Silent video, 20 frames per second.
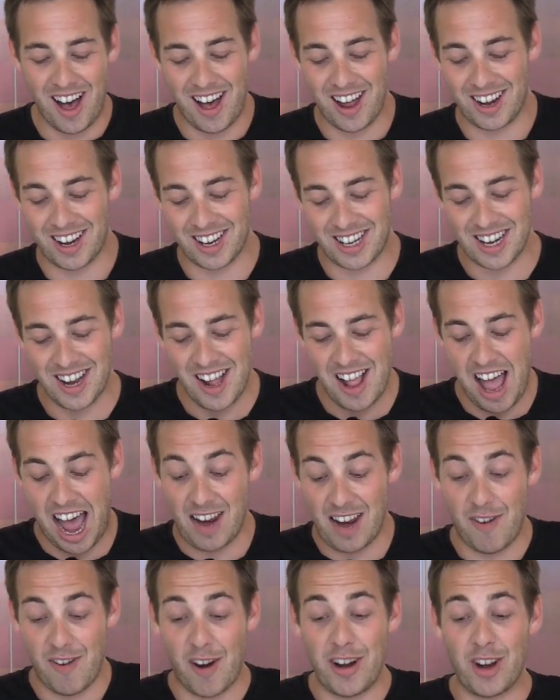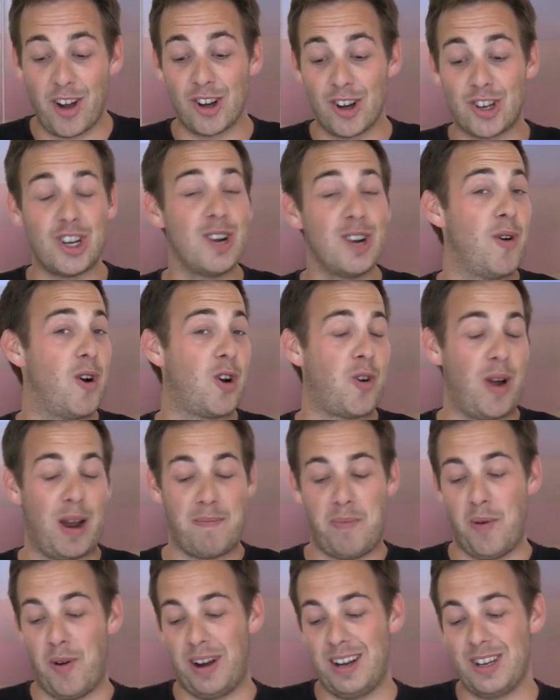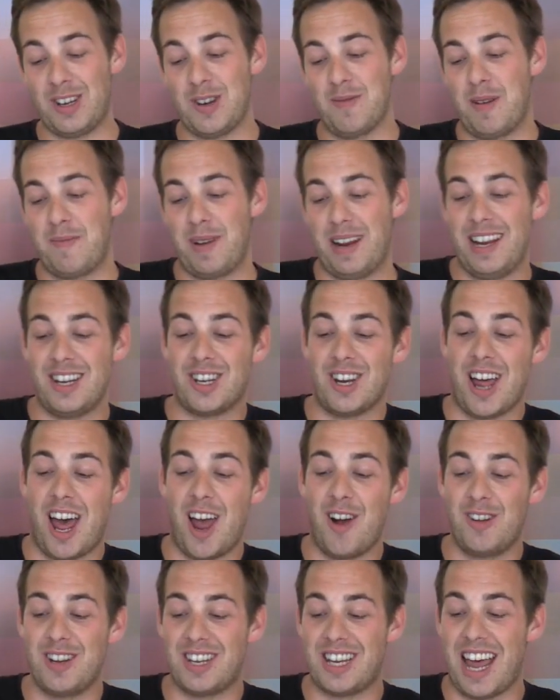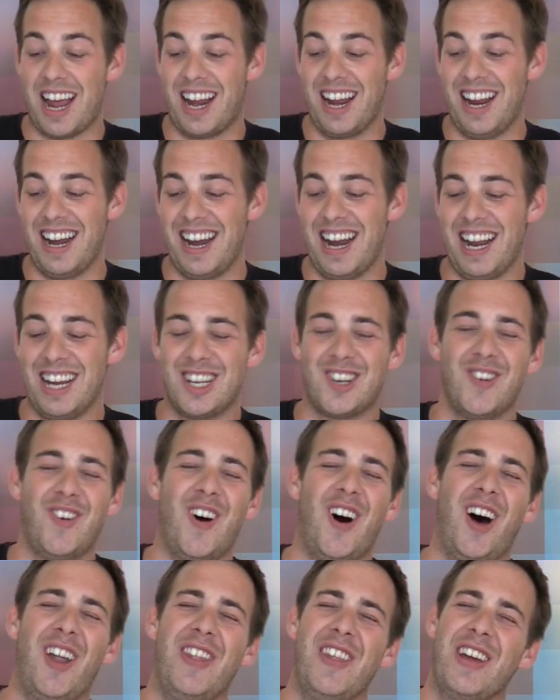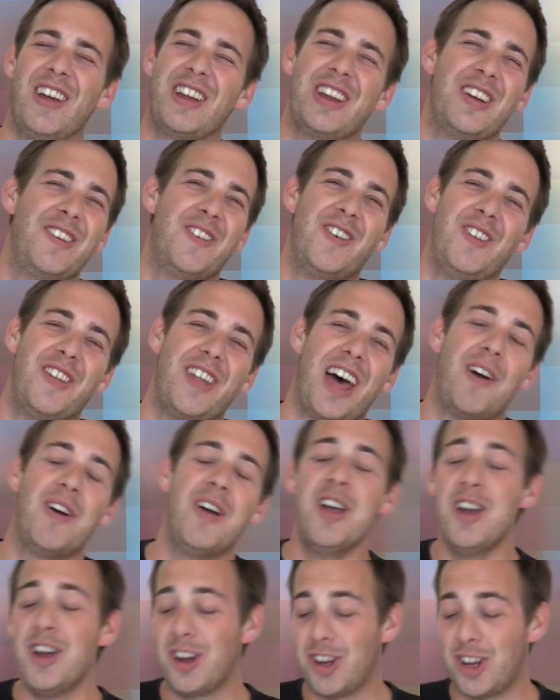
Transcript: No, you can't. And I've only got two more quick points, shall we please know? Second is one that you all know.